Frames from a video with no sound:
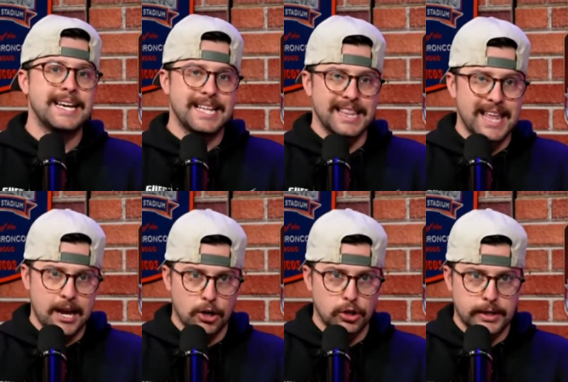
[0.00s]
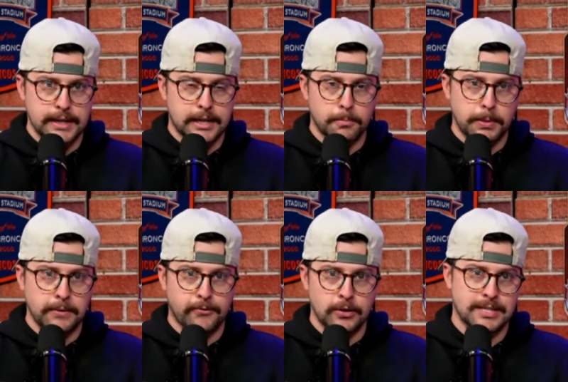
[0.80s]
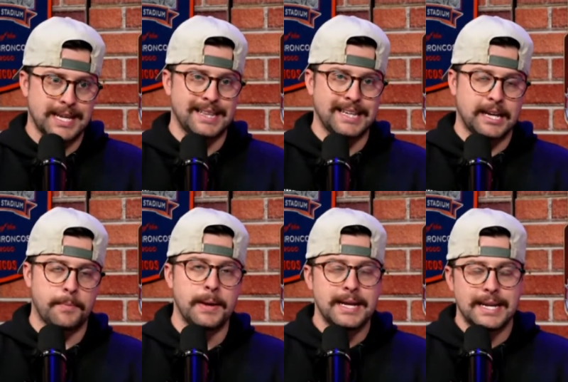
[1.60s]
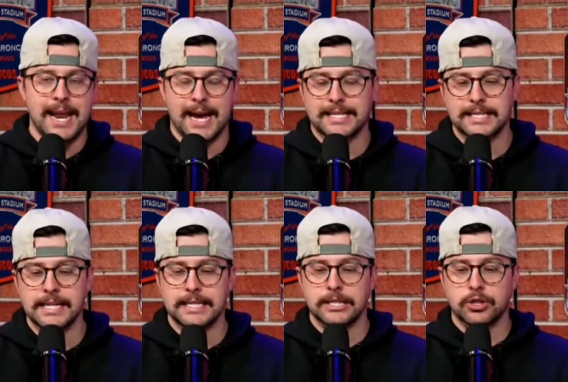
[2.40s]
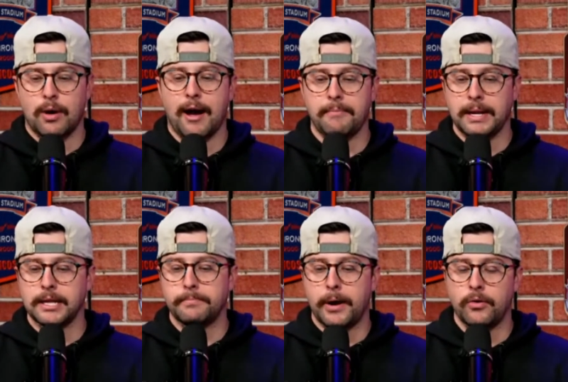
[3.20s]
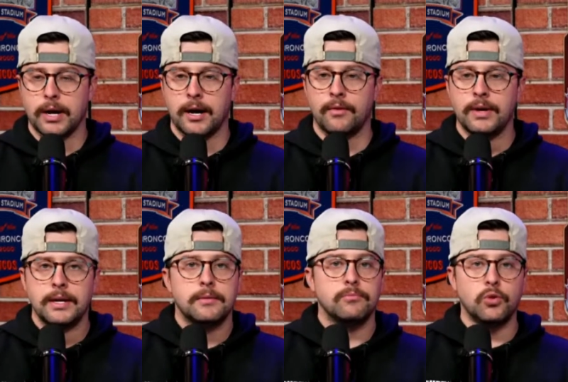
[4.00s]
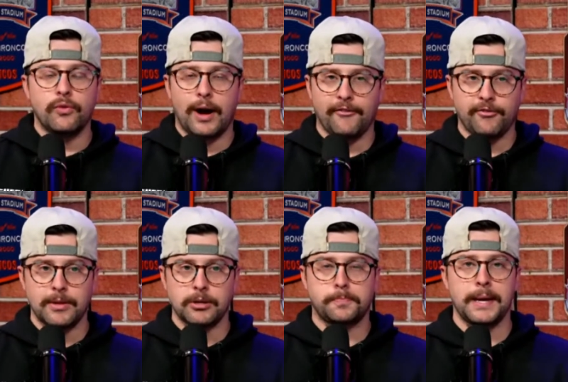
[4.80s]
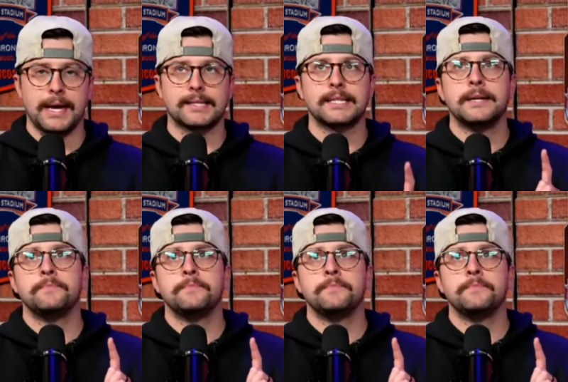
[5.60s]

They are looking to compete for a Stanley Cup next season. So I've been in the boat of move on from those picks.